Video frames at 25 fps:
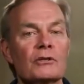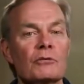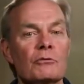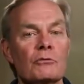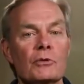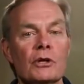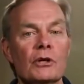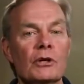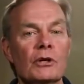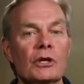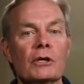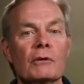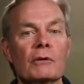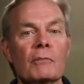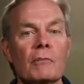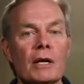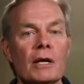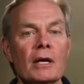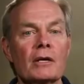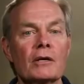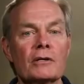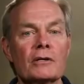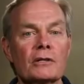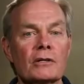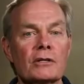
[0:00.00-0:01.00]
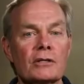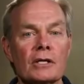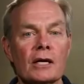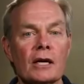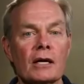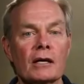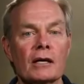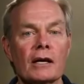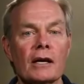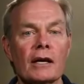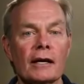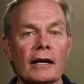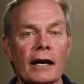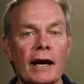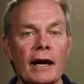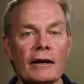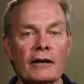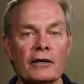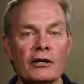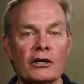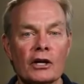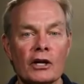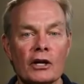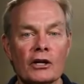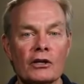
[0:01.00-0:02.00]
We're in a mess. It's kind of like, how
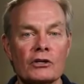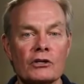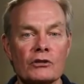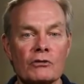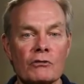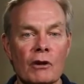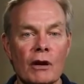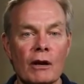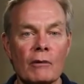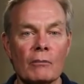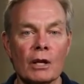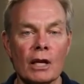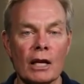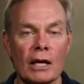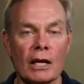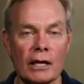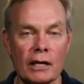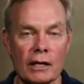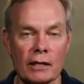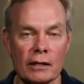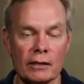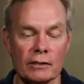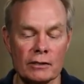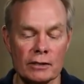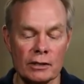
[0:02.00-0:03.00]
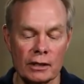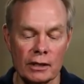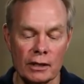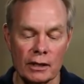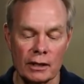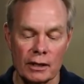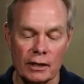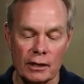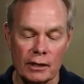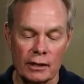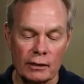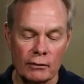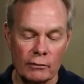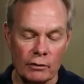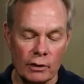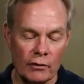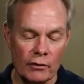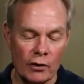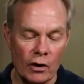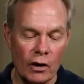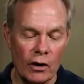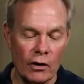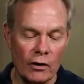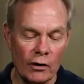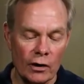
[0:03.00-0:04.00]
do you unscramble eggs? We've
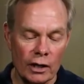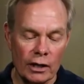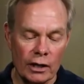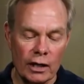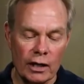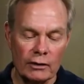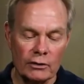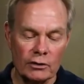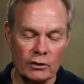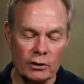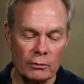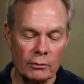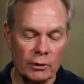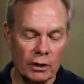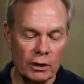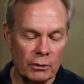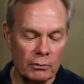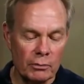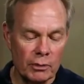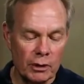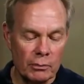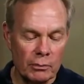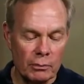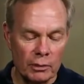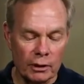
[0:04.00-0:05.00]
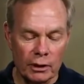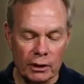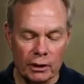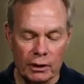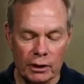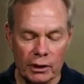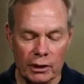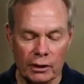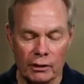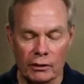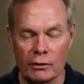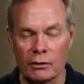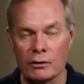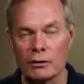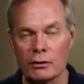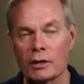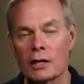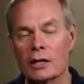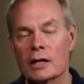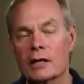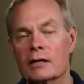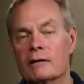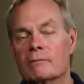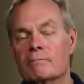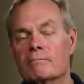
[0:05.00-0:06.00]
already got so many people in
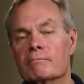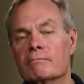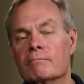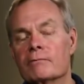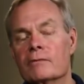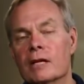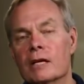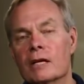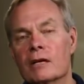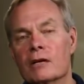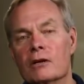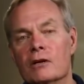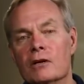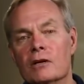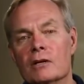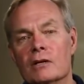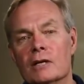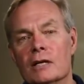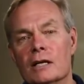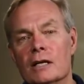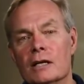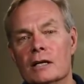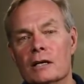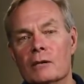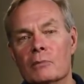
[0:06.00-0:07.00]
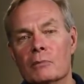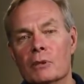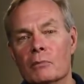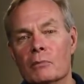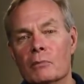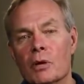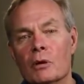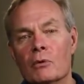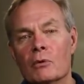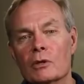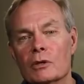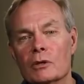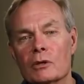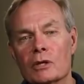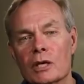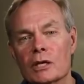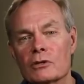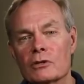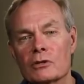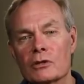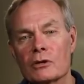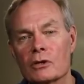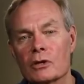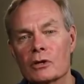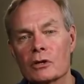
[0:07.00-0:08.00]
here that are promoting
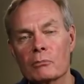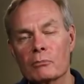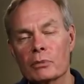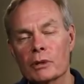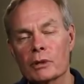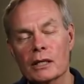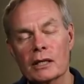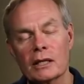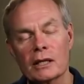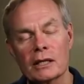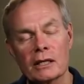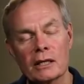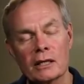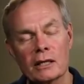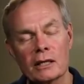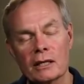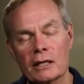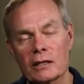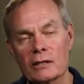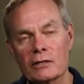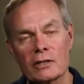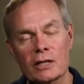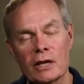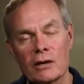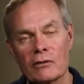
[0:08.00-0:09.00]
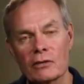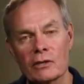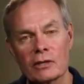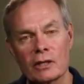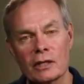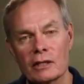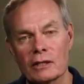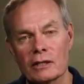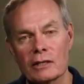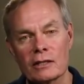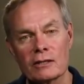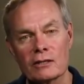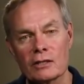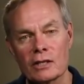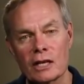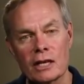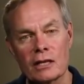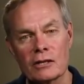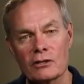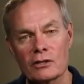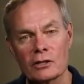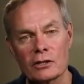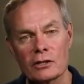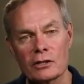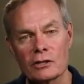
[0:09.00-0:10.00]
things that are completely against everything this
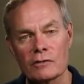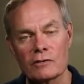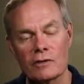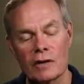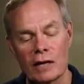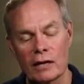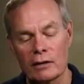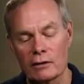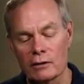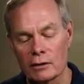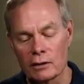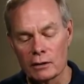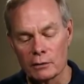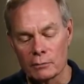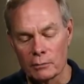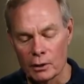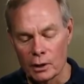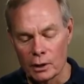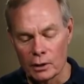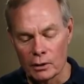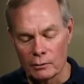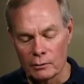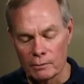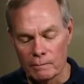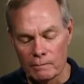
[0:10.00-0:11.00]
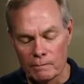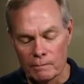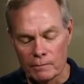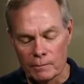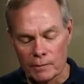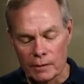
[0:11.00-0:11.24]
nation is founded upon.